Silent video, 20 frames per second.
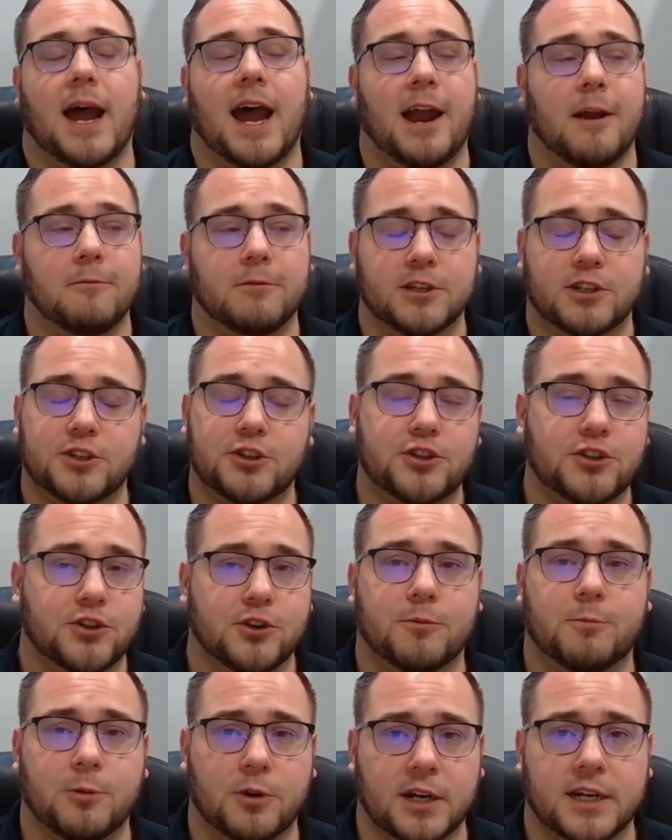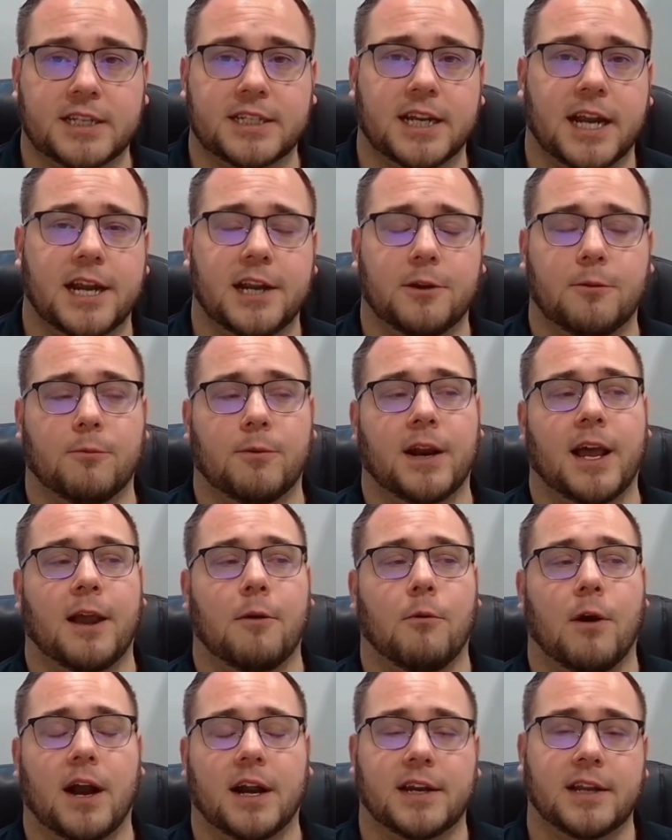I was super excited when I
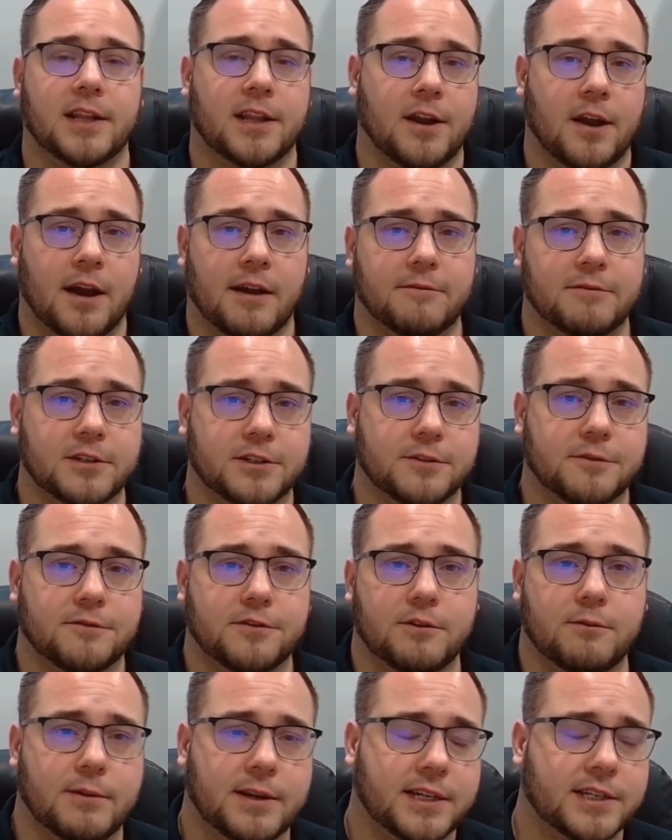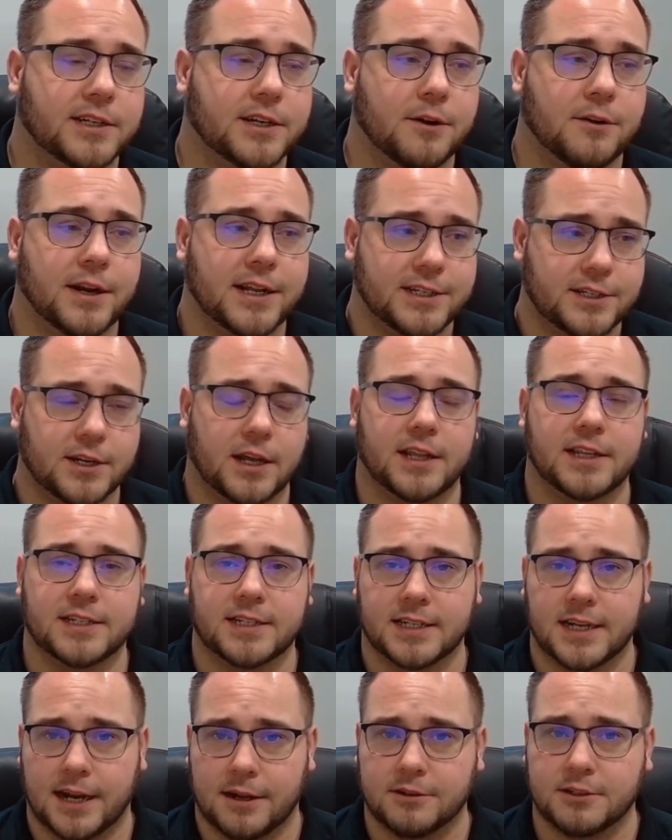walked in the office a few weeks ago and I saw
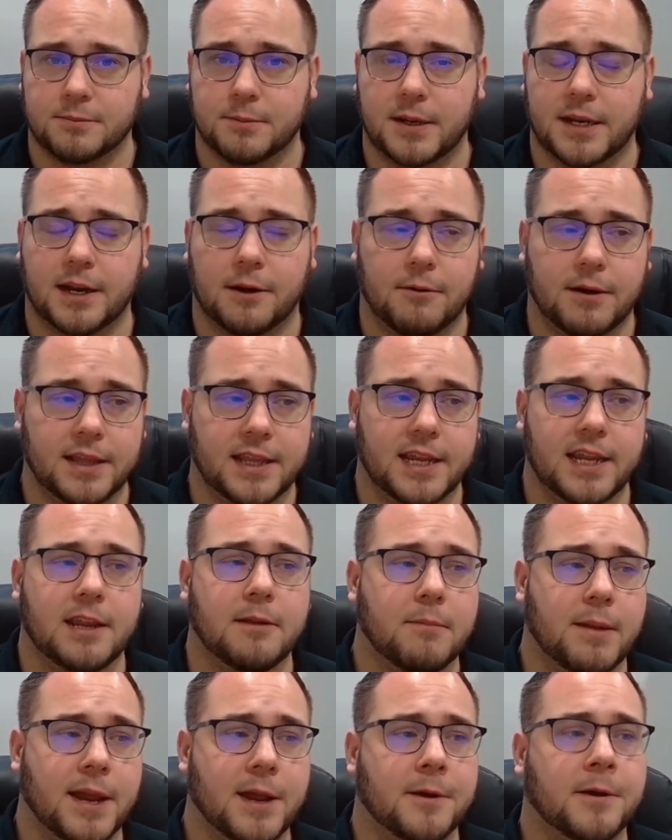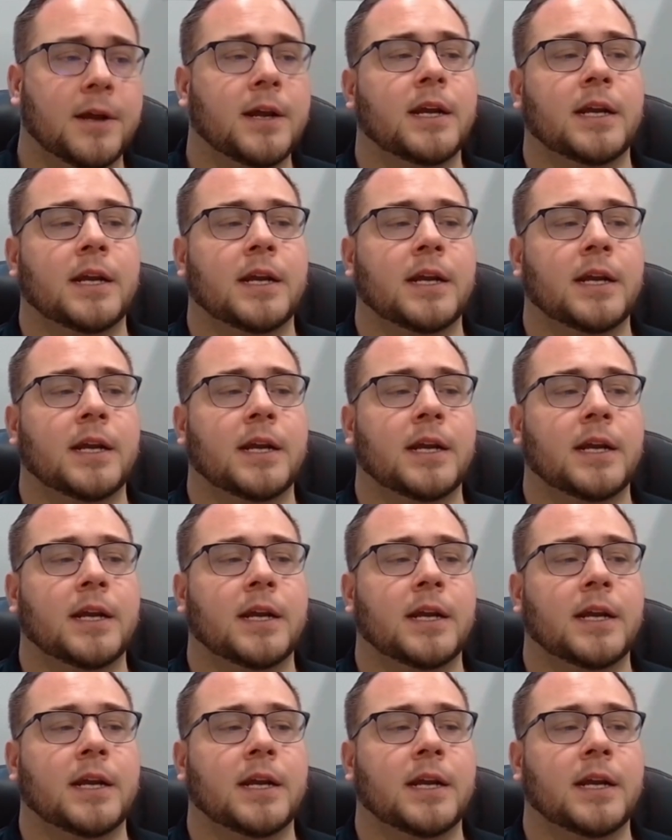this announcement and I read the email.